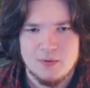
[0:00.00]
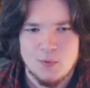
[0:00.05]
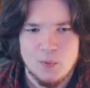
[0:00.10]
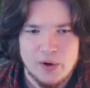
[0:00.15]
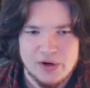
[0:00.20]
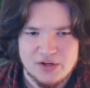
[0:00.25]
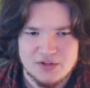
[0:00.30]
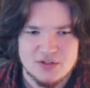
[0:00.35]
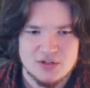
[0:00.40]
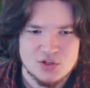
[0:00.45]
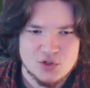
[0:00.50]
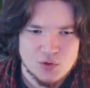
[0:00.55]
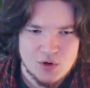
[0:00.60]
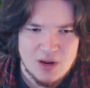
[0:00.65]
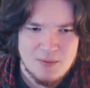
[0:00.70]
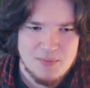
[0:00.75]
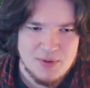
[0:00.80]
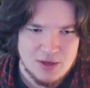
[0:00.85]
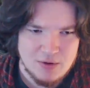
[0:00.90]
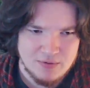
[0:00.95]
which is a
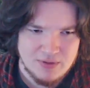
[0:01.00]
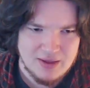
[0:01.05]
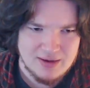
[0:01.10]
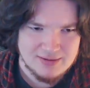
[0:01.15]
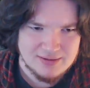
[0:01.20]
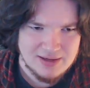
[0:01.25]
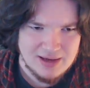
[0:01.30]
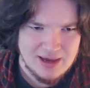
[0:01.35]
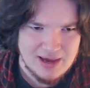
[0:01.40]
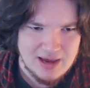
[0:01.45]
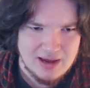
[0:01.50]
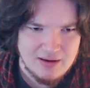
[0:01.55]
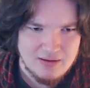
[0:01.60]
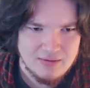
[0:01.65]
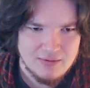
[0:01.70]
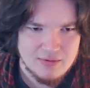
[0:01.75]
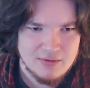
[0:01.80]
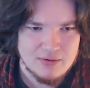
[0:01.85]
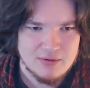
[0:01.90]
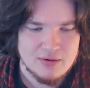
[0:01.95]
tribute, they say,
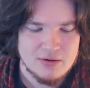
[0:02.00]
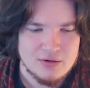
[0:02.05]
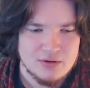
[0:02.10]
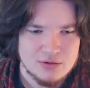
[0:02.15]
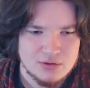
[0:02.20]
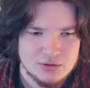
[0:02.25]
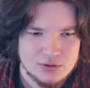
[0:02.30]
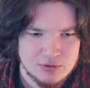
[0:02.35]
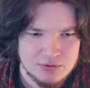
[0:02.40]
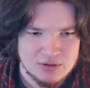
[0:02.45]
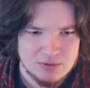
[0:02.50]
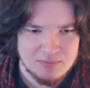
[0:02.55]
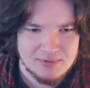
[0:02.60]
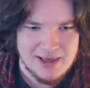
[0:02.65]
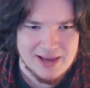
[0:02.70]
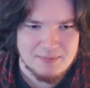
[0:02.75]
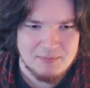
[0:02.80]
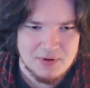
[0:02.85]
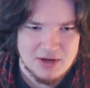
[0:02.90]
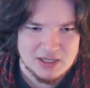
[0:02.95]
to the
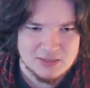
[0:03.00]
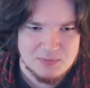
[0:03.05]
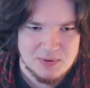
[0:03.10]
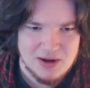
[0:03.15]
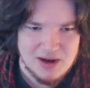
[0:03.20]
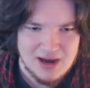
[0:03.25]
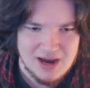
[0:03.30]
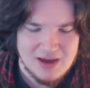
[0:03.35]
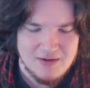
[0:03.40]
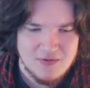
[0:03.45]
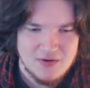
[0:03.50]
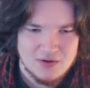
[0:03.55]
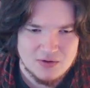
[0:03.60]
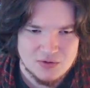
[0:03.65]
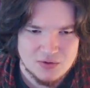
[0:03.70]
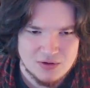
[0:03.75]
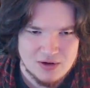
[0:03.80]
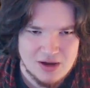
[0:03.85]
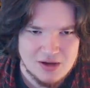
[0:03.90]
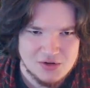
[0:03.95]
Black Box by Ivy and
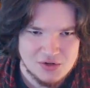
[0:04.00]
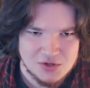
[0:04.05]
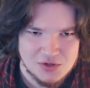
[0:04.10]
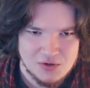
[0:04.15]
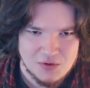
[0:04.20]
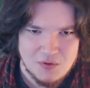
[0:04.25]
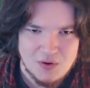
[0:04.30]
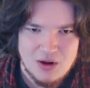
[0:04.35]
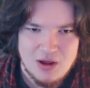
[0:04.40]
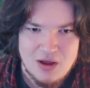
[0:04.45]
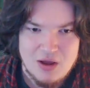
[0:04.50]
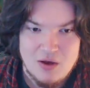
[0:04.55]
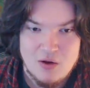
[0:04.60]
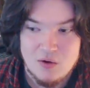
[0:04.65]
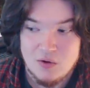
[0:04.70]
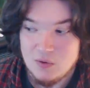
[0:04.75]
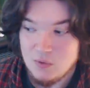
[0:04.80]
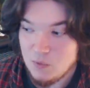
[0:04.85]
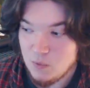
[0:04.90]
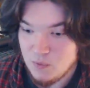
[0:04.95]
Surashu.
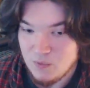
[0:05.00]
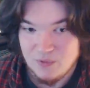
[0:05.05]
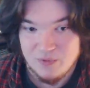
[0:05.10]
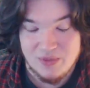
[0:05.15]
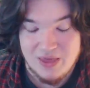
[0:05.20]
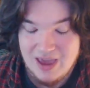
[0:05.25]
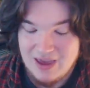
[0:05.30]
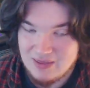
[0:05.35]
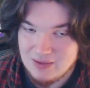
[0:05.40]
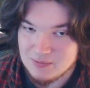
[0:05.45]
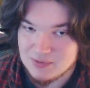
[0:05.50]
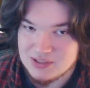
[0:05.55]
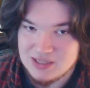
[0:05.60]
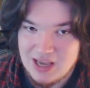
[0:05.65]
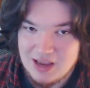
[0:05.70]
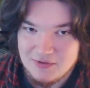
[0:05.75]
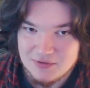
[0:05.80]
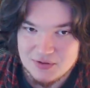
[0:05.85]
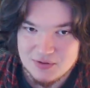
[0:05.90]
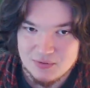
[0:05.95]
They
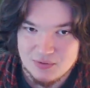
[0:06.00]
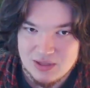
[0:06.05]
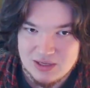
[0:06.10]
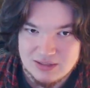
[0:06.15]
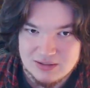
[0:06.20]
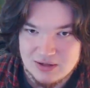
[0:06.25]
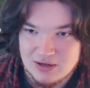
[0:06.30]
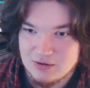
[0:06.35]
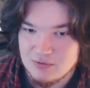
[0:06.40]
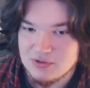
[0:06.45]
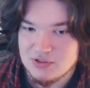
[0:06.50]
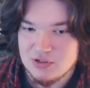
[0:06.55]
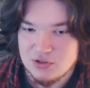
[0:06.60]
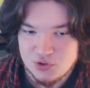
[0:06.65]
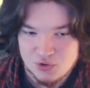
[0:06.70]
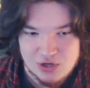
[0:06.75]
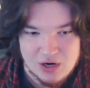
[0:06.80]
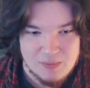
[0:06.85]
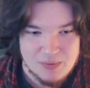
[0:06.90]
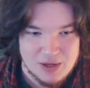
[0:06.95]
themselves, this song was a
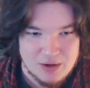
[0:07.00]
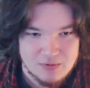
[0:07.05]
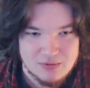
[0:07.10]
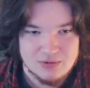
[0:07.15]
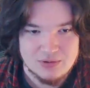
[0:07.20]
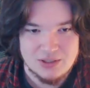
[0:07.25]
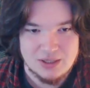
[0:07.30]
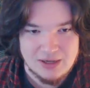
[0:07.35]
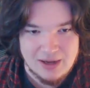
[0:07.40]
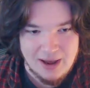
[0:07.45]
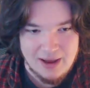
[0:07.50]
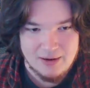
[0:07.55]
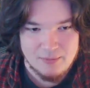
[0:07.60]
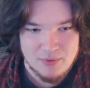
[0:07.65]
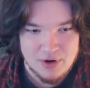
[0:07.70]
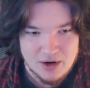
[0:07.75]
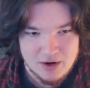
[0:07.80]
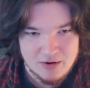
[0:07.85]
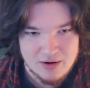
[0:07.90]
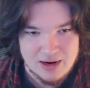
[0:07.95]
tribute to
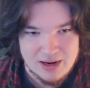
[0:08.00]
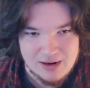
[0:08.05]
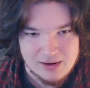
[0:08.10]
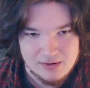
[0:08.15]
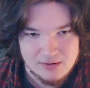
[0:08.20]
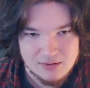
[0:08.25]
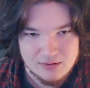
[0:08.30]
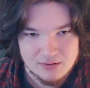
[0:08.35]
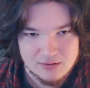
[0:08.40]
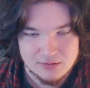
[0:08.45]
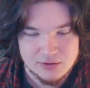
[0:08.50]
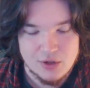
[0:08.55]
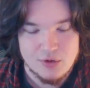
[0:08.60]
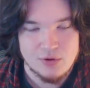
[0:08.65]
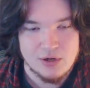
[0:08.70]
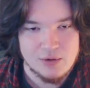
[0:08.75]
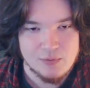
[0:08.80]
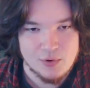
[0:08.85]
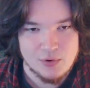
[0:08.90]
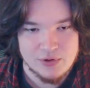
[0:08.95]
Katamari,
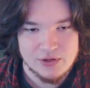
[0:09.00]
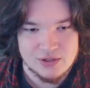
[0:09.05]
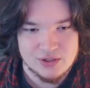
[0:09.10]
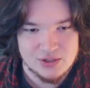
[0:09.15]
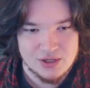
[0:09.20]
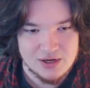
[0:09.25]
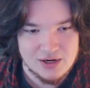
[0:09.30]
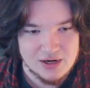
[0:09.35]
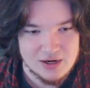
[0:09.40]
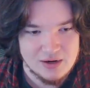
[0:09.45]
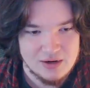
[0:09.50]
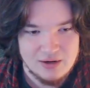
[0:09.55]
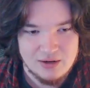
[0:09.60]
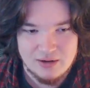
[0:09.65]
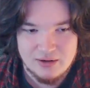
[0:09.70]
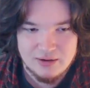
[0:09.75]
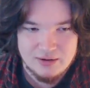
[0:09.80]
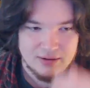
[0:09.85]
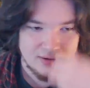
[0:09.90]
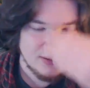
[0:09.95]
Lonely Rolling Star.
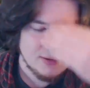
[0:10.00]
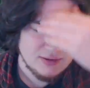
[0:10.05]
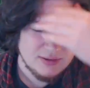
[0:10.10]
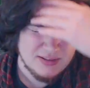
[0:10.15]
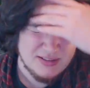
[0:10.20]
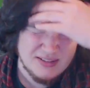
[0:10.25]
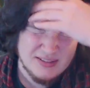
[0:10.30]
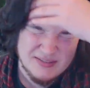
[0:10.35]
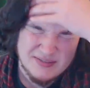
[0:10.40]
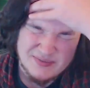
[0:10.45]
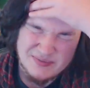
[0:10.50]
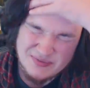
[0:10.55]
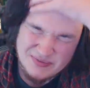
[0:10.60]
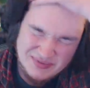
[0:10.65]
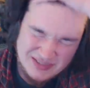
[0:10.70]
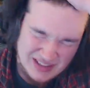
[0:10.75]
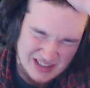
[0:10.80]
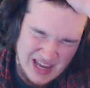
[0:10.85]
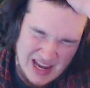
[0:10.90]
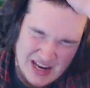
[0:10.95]

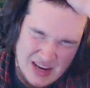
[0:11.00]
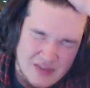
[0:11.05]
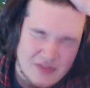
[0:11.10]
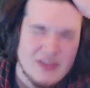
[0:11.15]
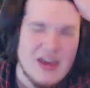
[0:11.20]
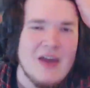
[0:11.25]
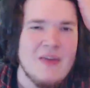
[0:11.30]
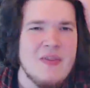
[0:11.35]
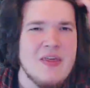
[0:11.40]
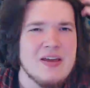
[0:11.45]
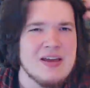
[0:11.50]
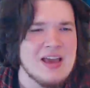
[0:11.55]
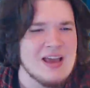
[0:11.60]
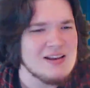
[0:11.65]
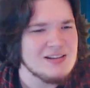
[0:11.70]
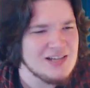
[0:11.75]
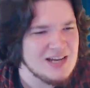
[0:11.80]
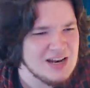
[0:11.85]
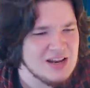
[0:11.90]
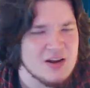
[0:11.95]
Can
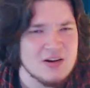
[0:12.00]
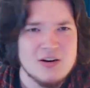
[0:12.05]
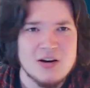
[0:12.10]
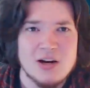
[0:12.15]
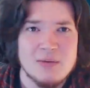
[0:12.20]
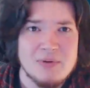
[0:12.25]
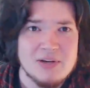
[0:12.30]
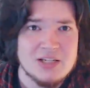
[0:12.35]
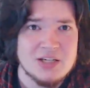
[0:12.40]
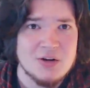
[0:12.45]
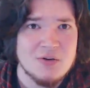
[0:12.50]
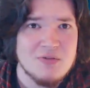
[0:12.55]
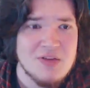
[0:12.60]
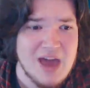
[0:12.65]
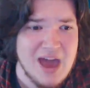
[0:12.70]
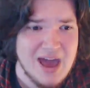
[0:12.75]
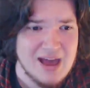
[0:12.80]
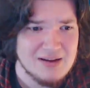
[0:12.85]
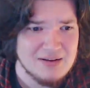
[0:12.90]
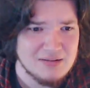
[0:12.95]
DDR Kirby do
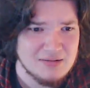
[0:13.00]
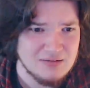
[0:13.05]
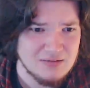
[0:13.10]
that?